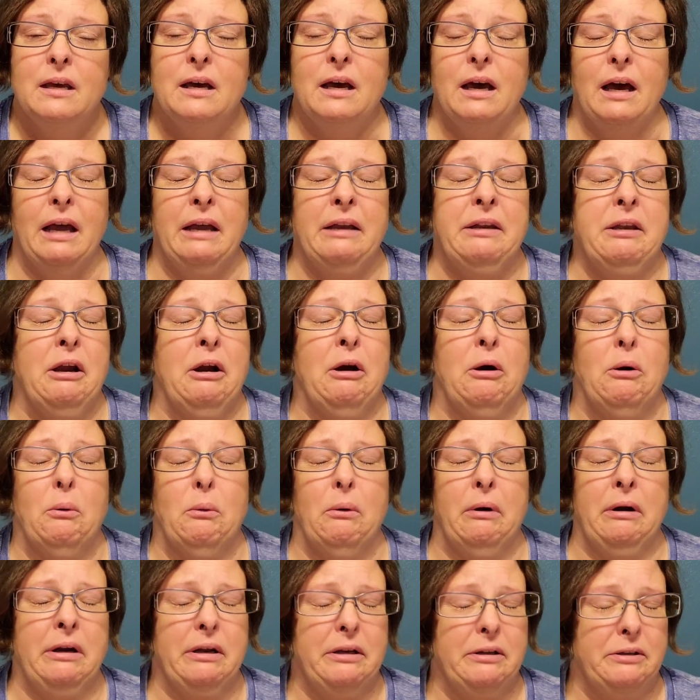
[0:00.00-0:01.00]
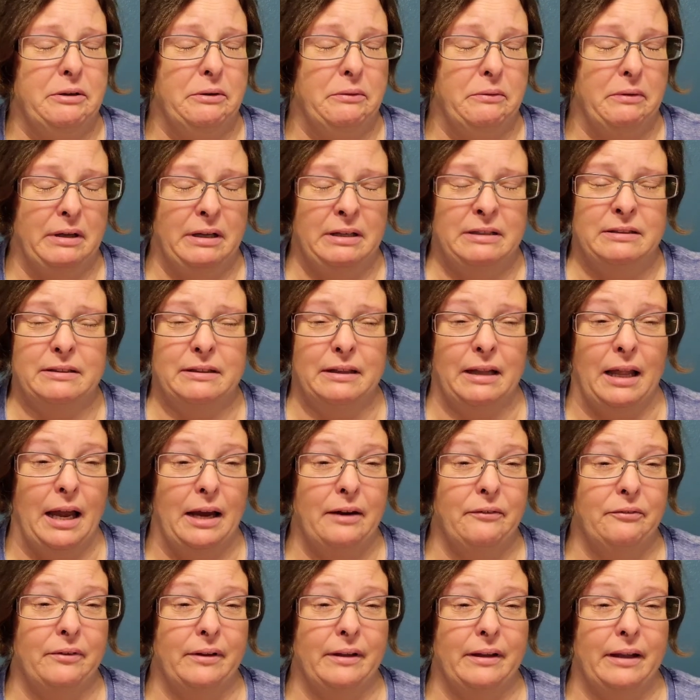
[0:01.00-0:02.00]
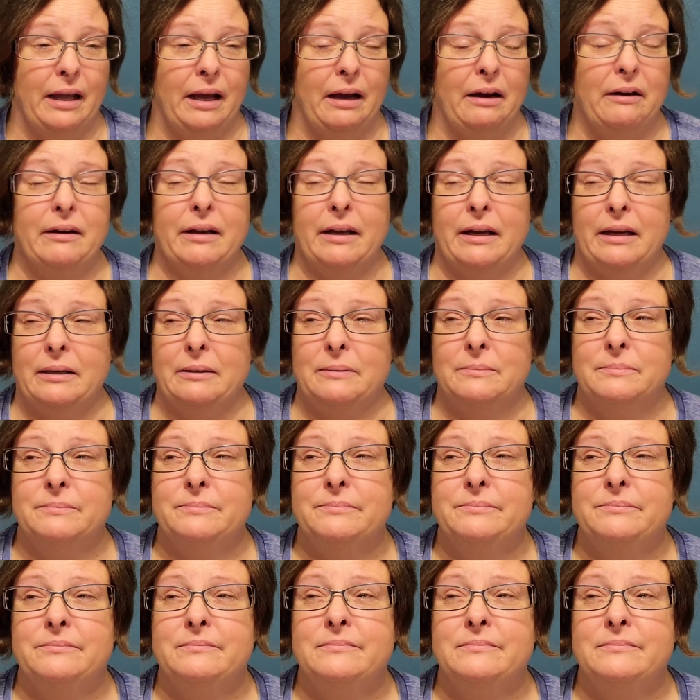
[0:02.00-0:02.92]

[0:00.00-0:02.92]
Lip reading: I don't want to do this life without him.